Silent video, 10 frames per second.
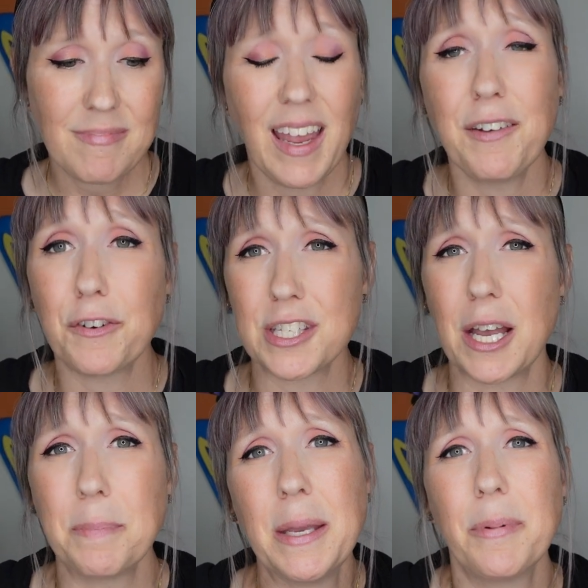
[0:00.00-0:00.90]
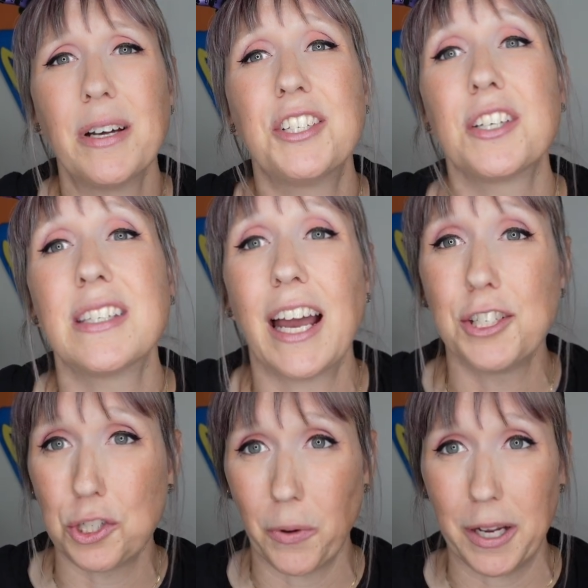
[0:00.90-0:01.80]
And for some people, it's just not
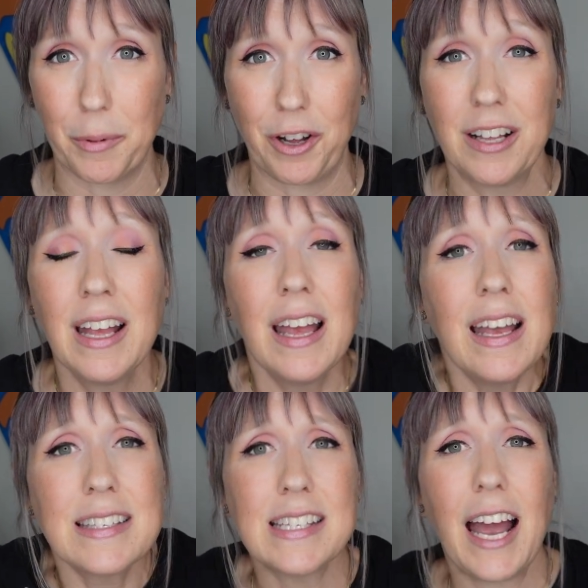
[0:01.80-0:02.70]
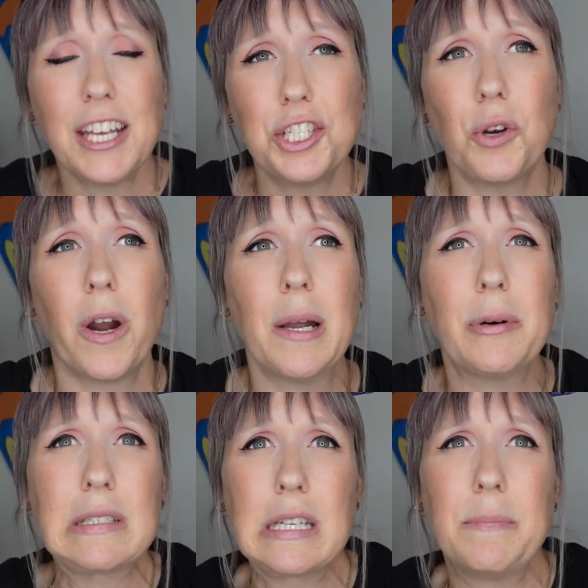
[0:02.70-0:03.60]
enjoyable. It's not
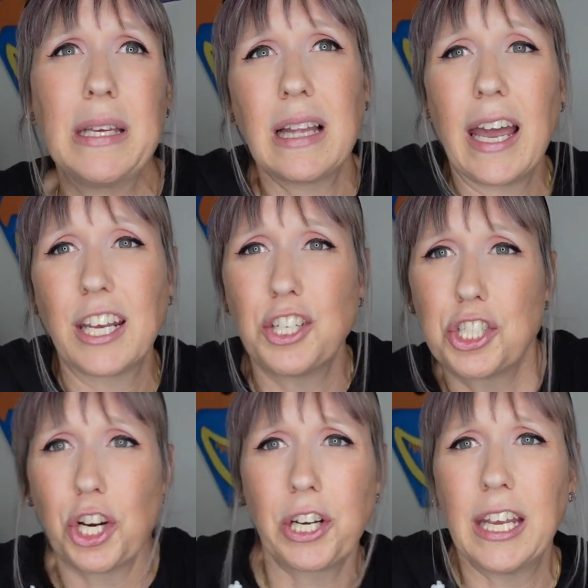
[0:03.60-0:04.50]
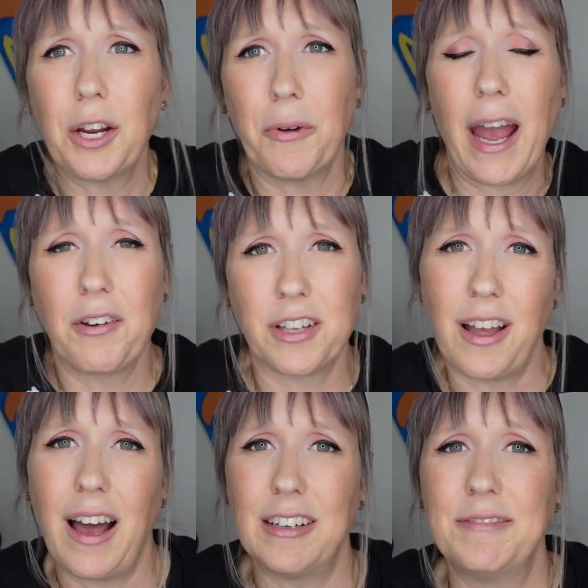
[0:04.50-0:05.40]
enjoyable to be like jerking around a
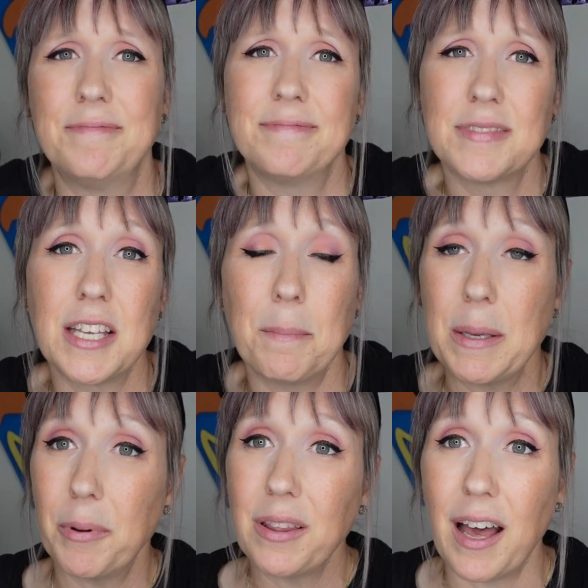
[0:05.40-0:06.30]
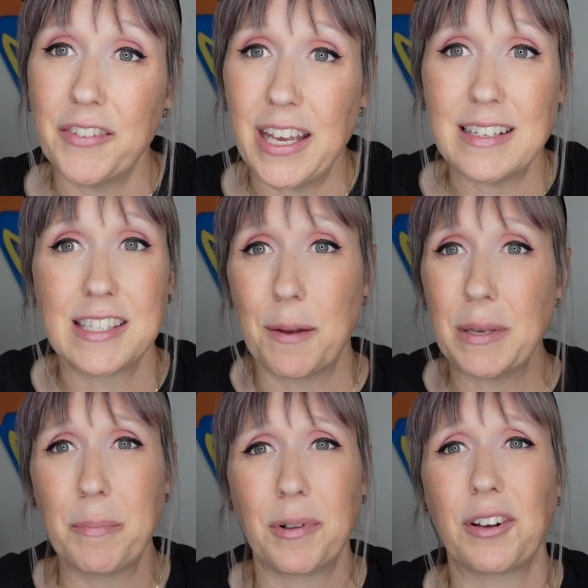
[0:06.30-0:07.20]
lot. Some people love it. Some
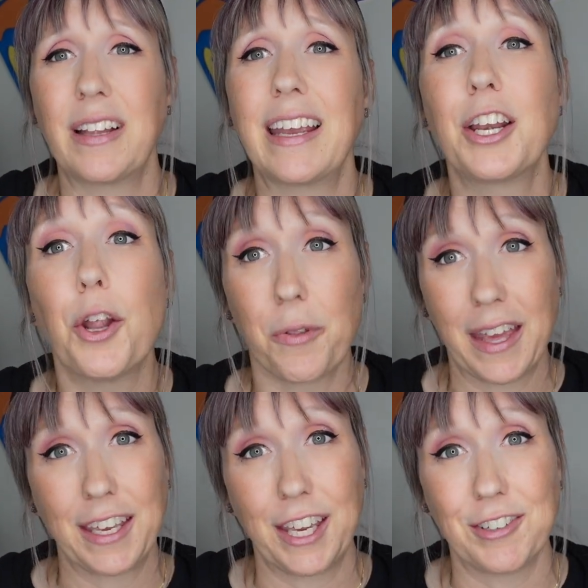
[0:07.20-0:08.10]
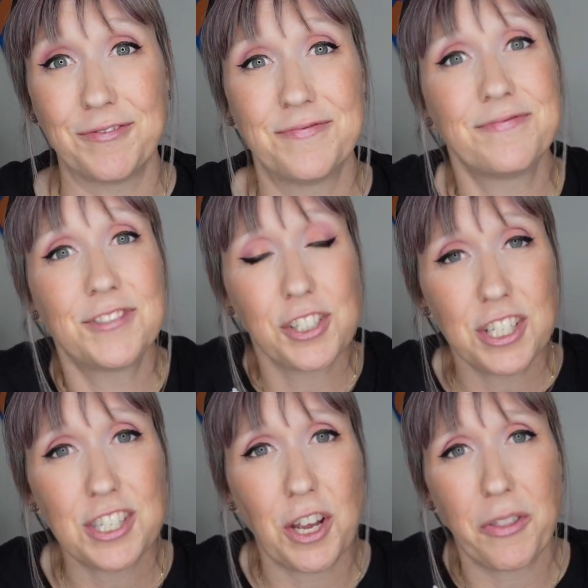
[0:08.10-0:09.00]
people are like, no, thank you. So
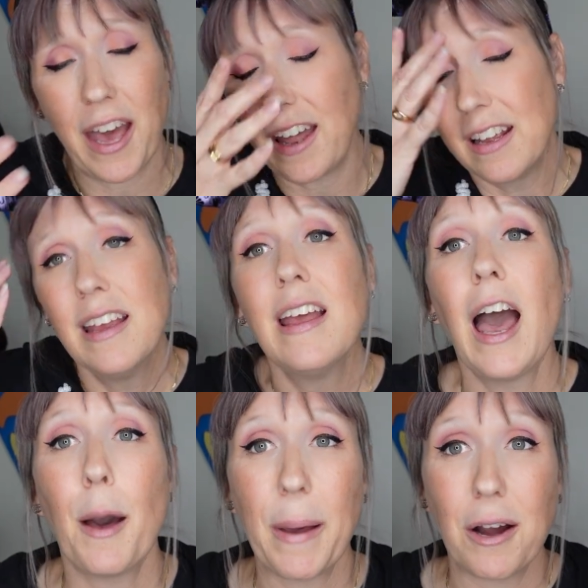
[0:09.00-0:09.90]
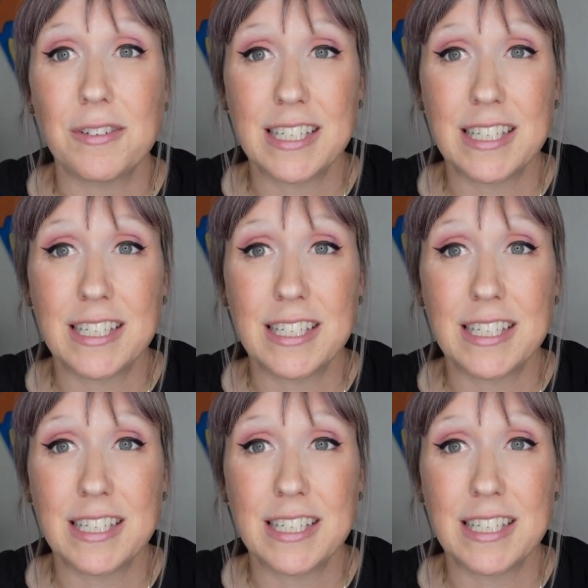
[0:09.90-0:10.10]
just know that about